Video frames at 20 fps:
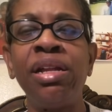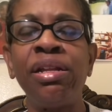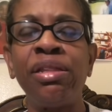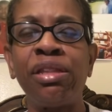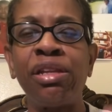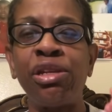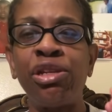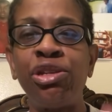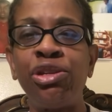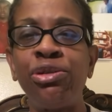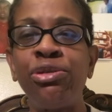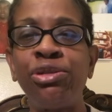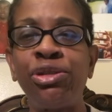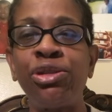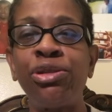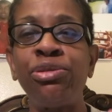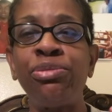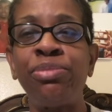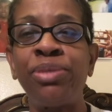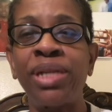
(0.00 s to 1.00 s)
The
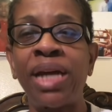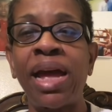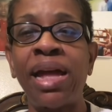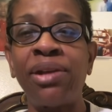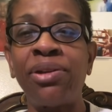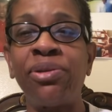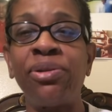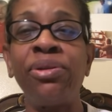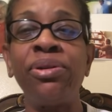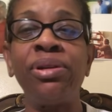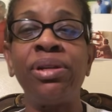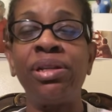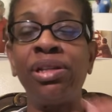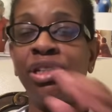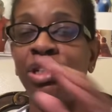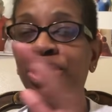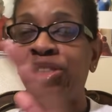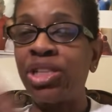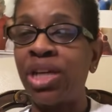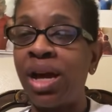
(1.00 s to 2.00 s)
YouTube channel,
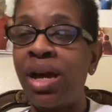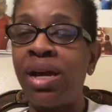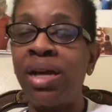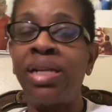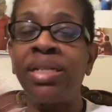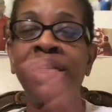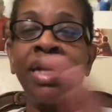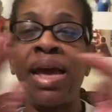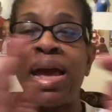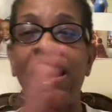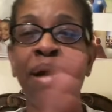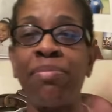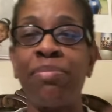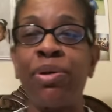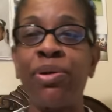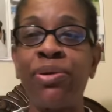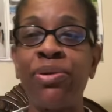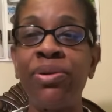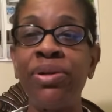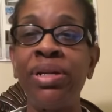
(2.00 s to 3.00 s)
Lashon
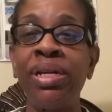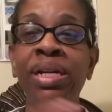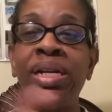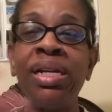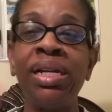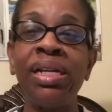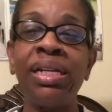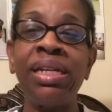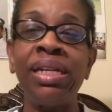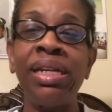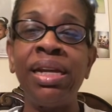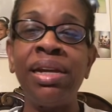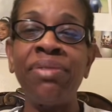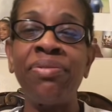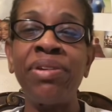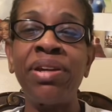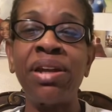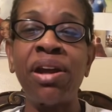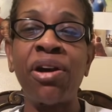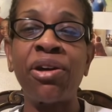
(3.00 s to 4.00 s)
Campbell,
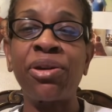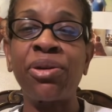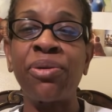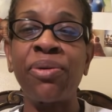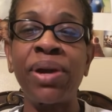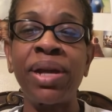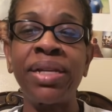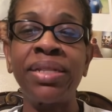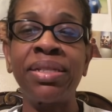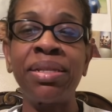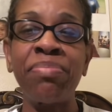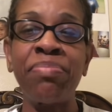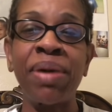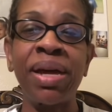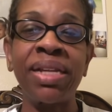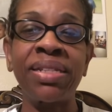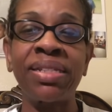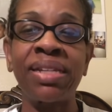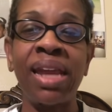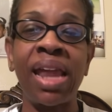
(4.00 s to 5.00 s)
Living Our Crazy
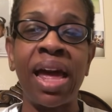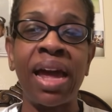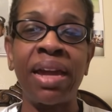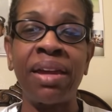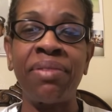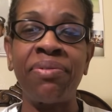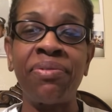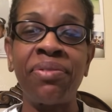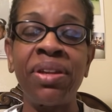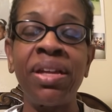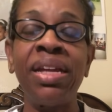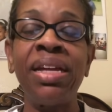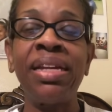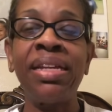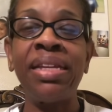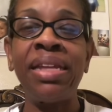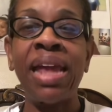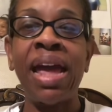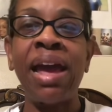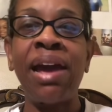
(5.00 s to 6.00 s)
Best Life,
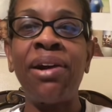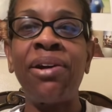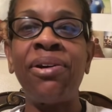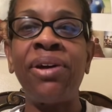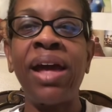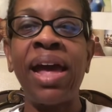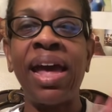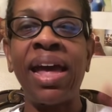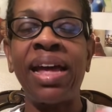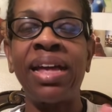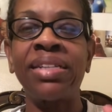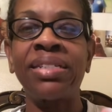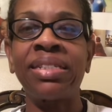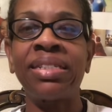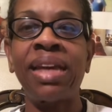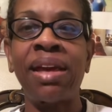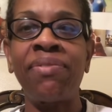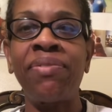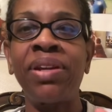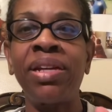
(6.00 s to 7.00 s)
now has
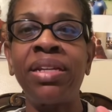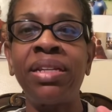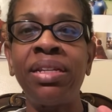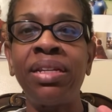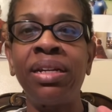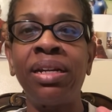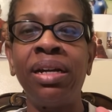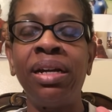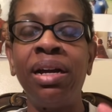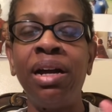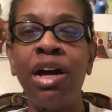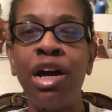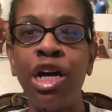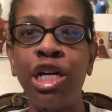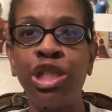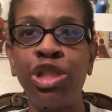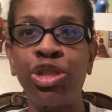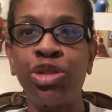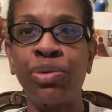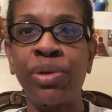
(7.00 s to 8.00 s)

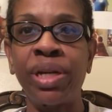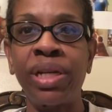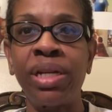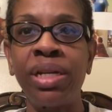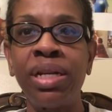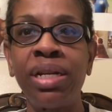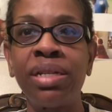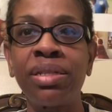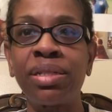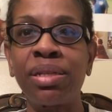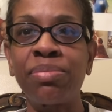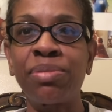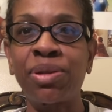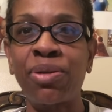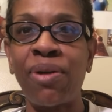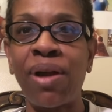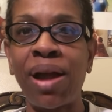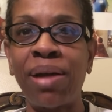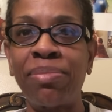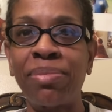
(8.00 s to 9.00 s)
700
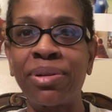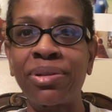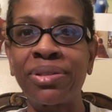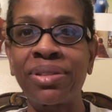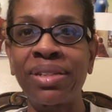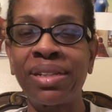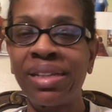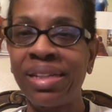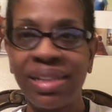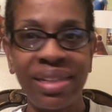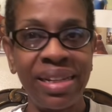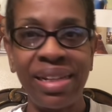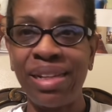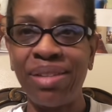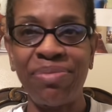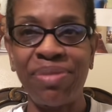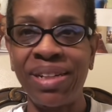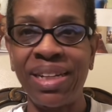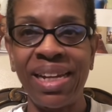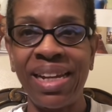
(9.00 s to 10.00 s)
subscribers. Can
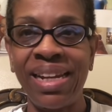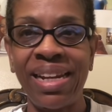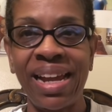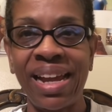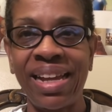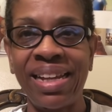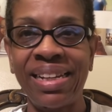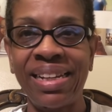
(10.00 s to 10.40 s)
you believe that?